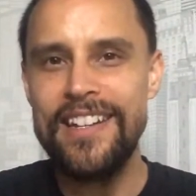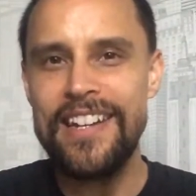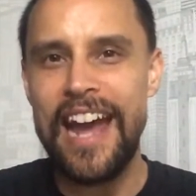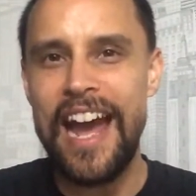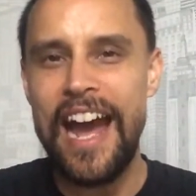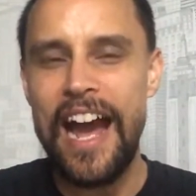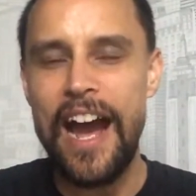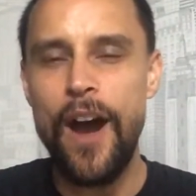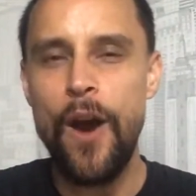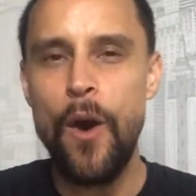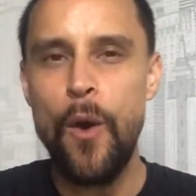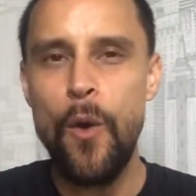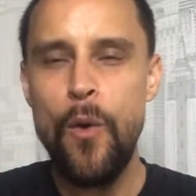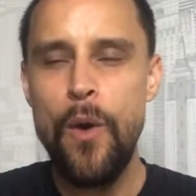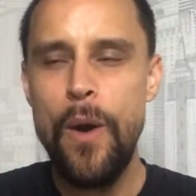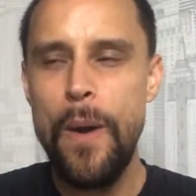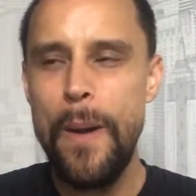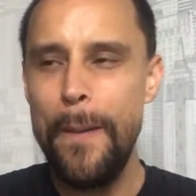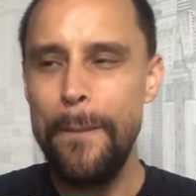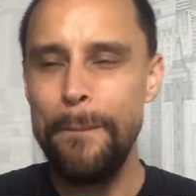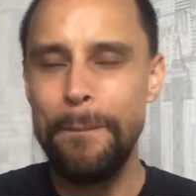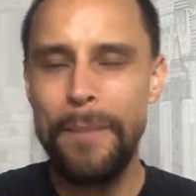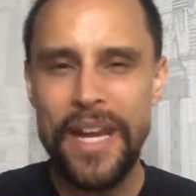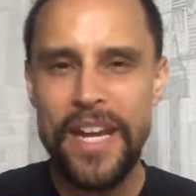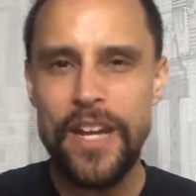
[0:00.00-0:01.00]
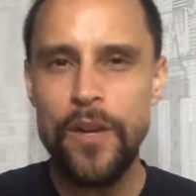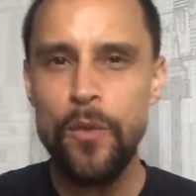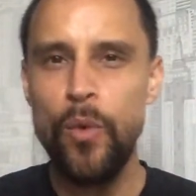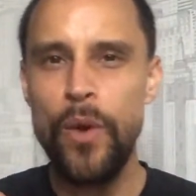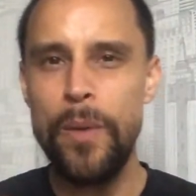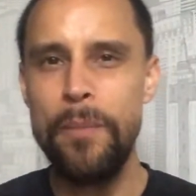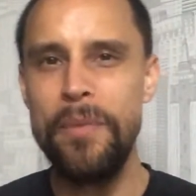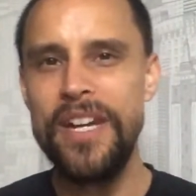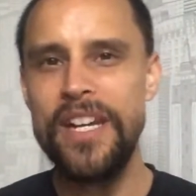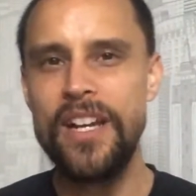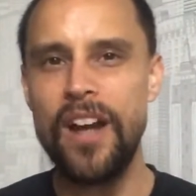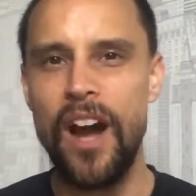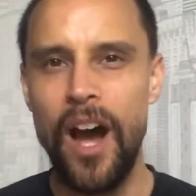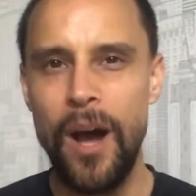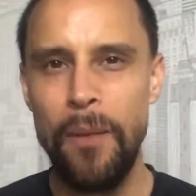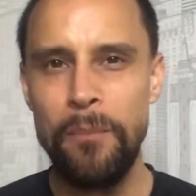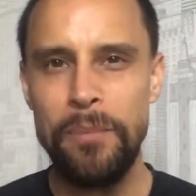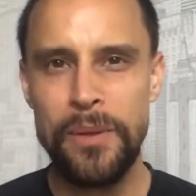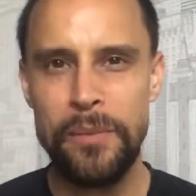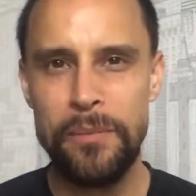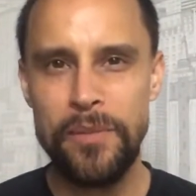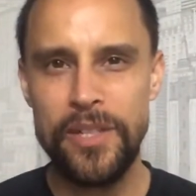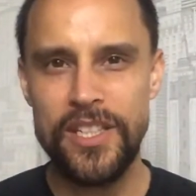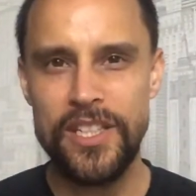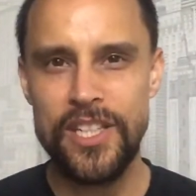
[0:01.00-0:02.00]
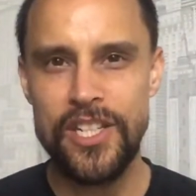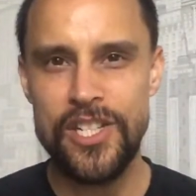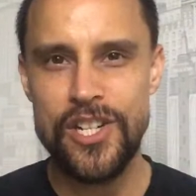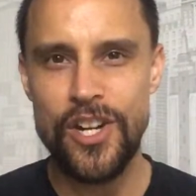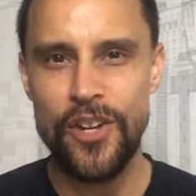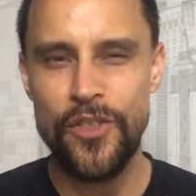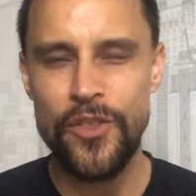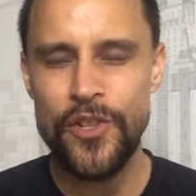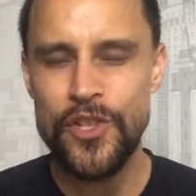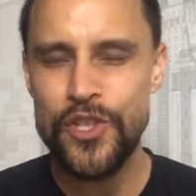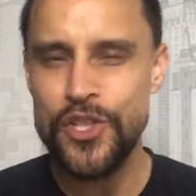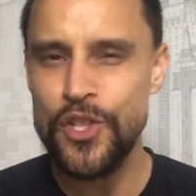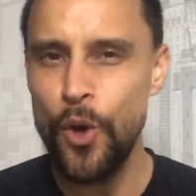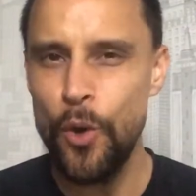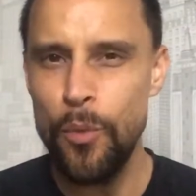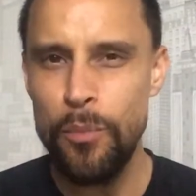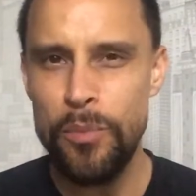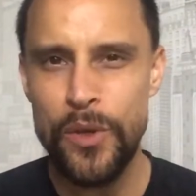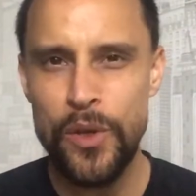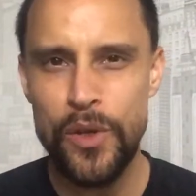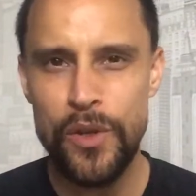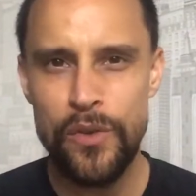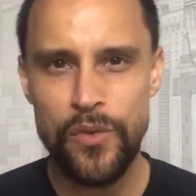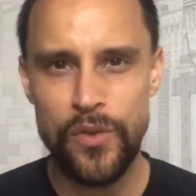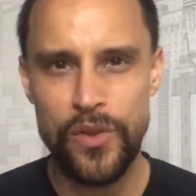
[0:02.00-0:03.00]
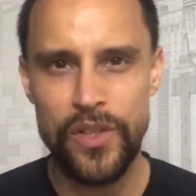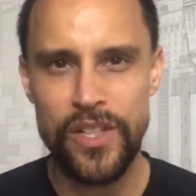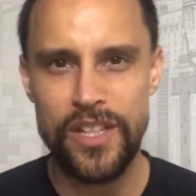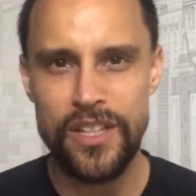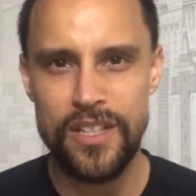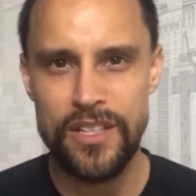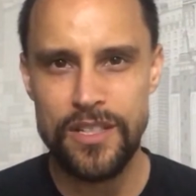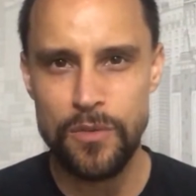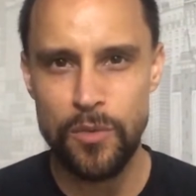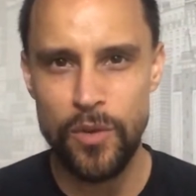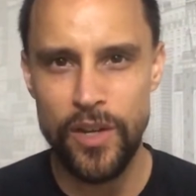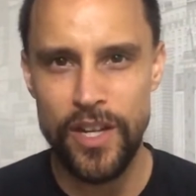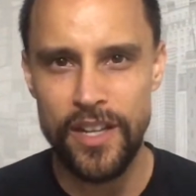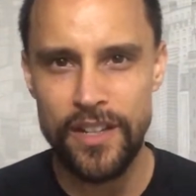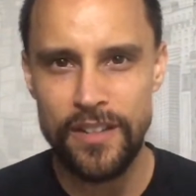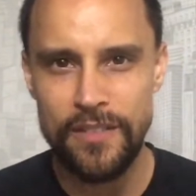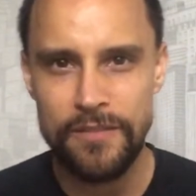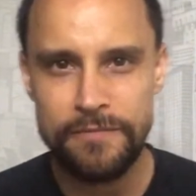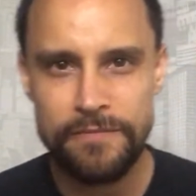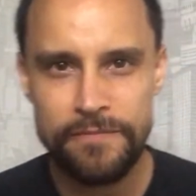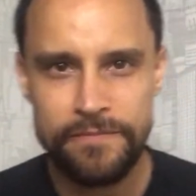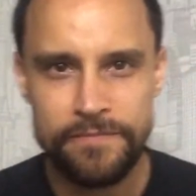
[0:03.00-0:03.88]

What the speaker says: how men and women complement each other so beautifully this way.